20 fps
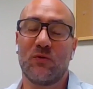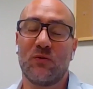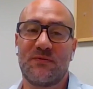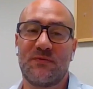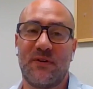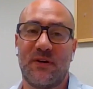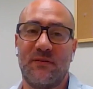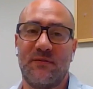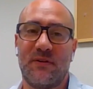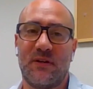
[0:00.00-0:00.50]
It was
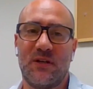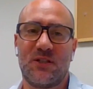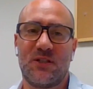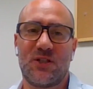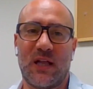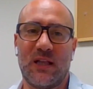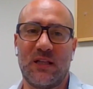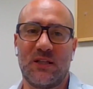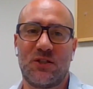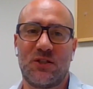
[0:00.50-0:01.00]
very, very
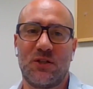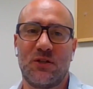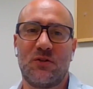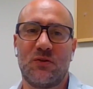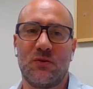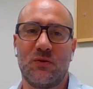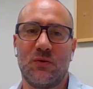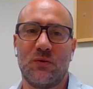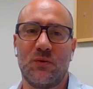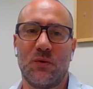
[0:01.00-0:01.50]
challenging
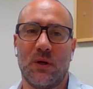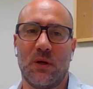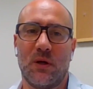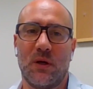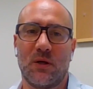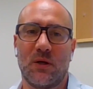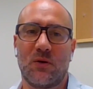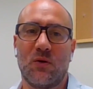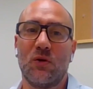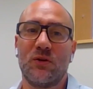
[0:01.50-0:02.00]
to
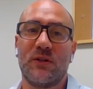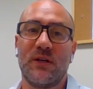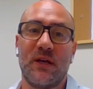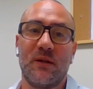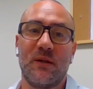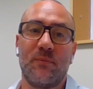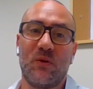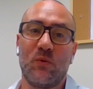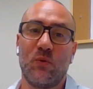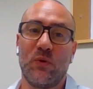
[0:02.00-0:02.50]
uh,
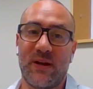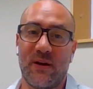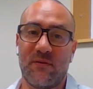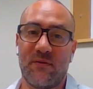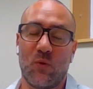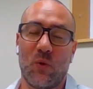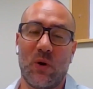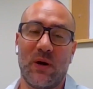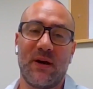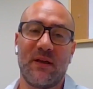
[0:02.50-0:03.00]
coordinate between
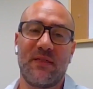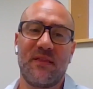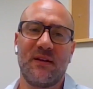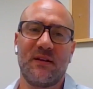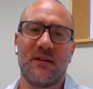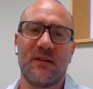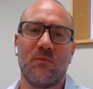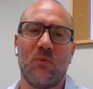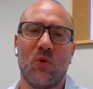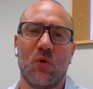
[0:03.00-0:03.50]
everyone. I
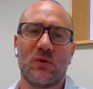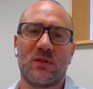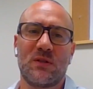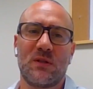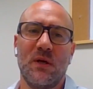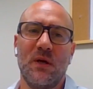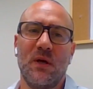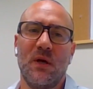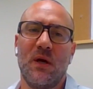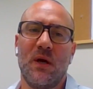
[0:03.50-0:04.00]
think that the most
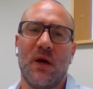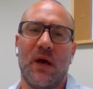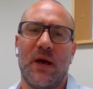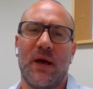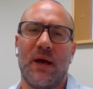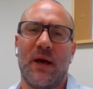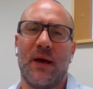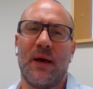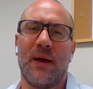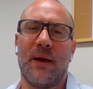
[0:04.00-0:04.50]

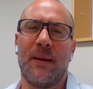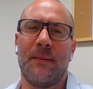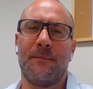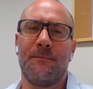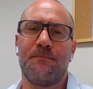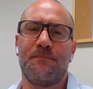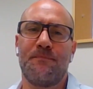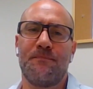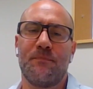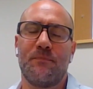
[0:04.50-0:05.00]

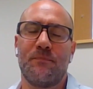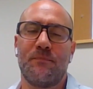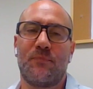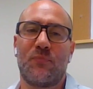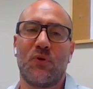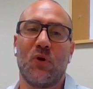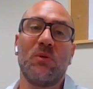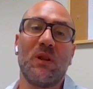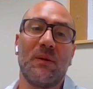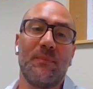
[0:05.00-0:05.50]
um,
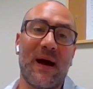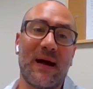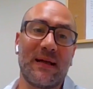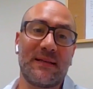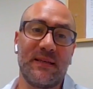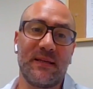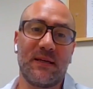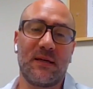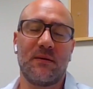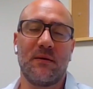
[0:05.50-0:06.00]

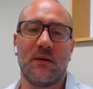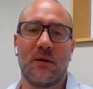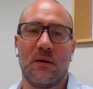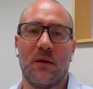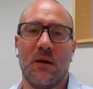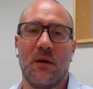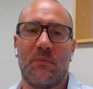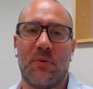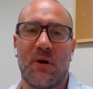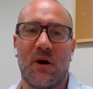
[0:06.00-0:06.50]
problematic
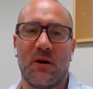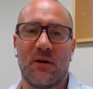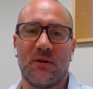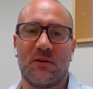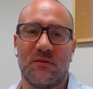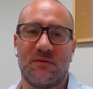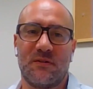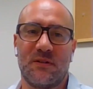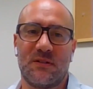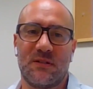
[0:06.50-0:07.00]
part
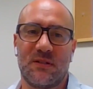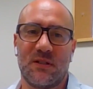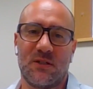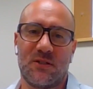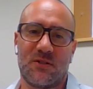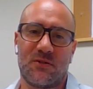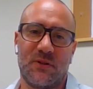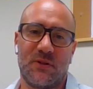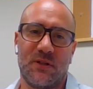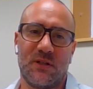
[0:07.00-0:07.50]
of the
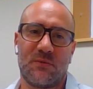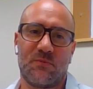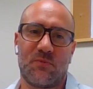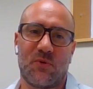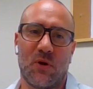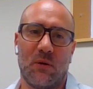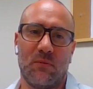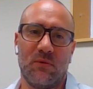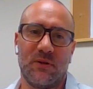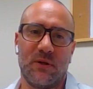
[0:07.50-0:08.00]
surgery is
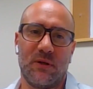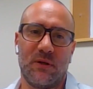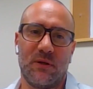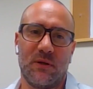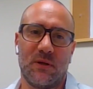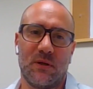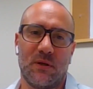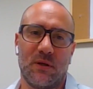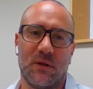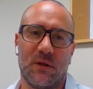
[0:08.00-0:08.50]

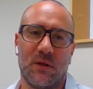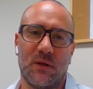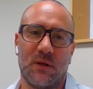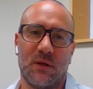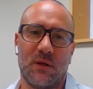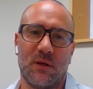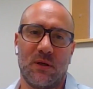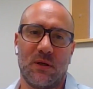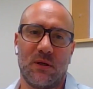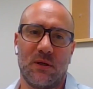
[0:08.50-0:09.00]
probably
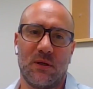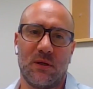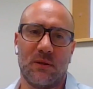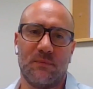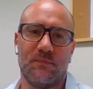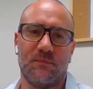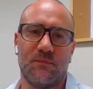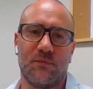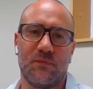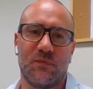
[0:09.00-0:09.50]

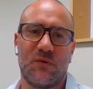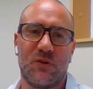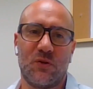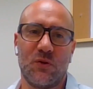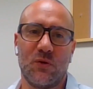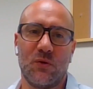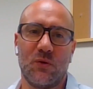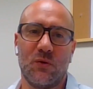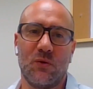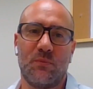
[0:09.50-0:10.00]
um,
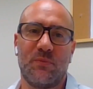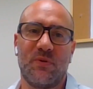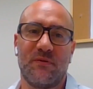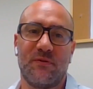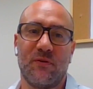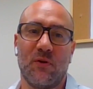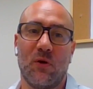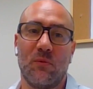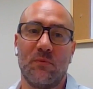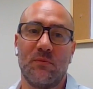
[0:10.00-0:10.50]
to
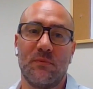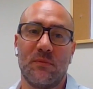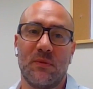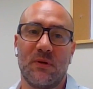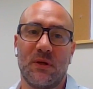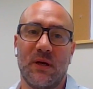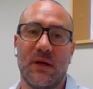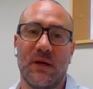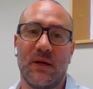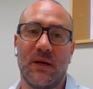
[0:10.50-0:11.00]
perform
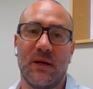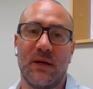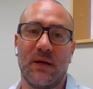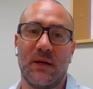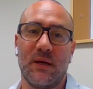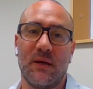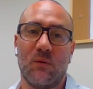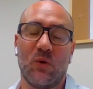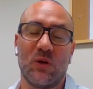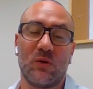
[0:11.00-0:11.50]

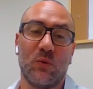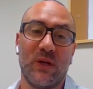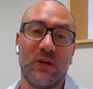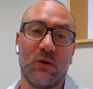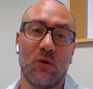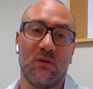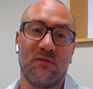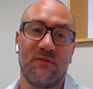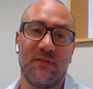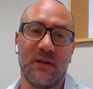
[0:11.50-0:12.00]
uh, what we
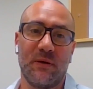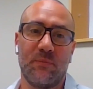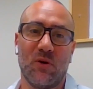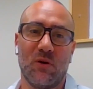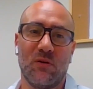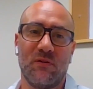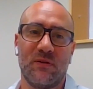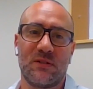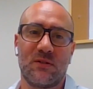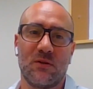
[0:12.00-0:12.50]
call flip
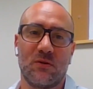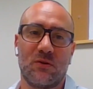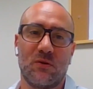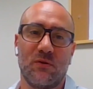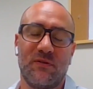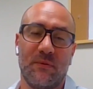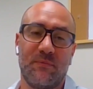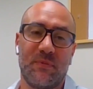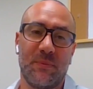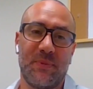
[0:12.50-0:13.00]
over, so
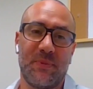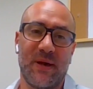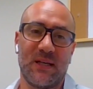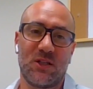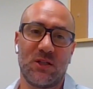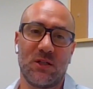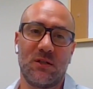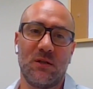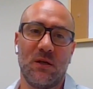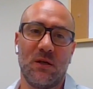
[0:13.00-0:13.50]
to flip the
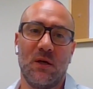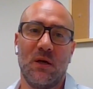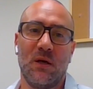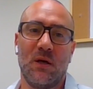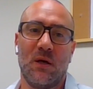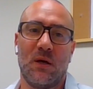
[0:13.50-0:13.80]
patient.